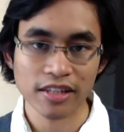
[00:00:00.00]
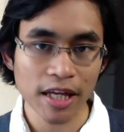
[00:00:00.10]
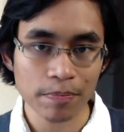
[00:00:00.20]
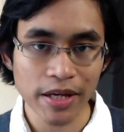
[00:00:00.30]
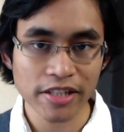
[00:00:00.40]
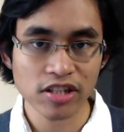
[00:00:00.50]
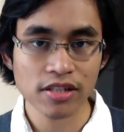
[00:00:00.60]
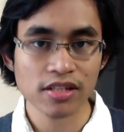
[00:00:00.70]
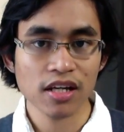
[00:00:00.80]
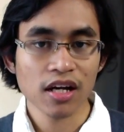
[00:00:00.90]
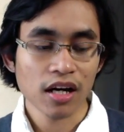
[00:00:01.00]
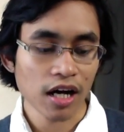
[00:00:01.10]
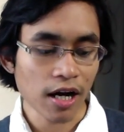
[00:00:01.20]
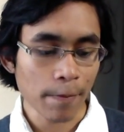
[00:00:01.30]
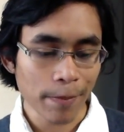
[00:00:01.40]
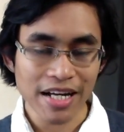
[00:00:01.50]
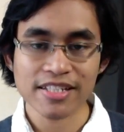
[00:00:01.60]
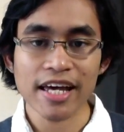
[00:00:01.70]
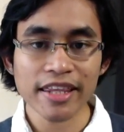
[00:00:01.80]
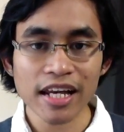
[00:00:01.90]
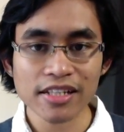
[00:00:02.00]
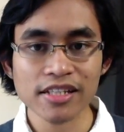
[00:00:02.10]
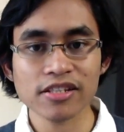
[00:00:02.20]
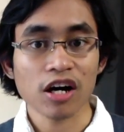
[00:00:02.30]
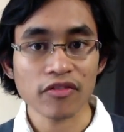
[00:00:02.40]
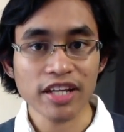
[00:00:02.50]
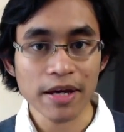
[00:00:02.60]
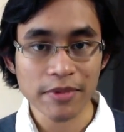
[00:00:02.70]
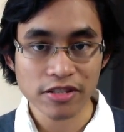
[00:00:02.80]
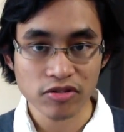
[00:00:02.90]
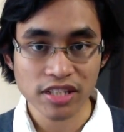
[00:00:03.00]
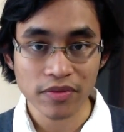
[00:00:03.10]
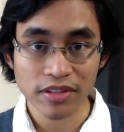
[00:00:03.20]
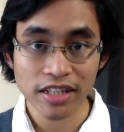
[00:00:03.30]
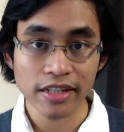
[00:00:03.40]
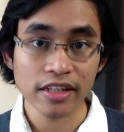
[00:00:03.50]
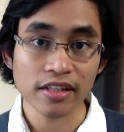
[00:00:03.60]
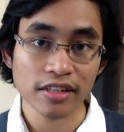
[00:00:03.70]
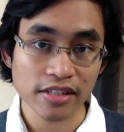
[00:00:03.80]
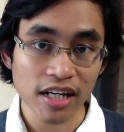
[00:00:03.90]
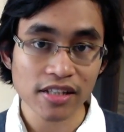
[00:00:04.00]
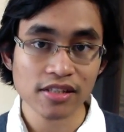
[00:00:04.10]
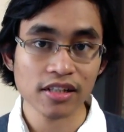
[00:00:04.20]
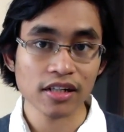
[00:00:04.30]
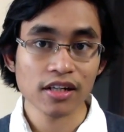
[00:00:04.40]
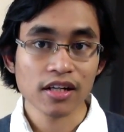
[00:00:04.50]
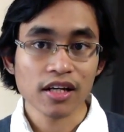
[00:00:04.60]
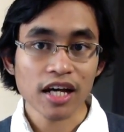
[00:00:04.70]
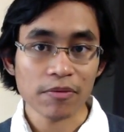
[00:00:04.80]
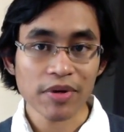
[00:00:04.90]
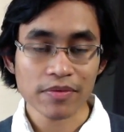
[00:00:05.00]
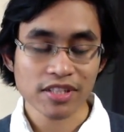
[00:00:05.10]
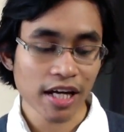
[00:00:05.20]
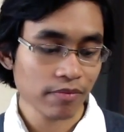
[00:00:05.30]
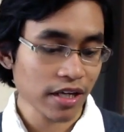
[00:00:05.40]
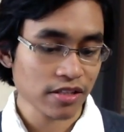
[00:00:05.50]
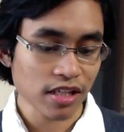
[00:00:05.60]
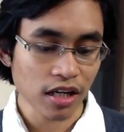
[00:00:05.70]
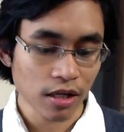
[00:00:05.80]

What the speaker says: the 10 pages, past the analysis of the MH370 disaster, and perhaps timelines.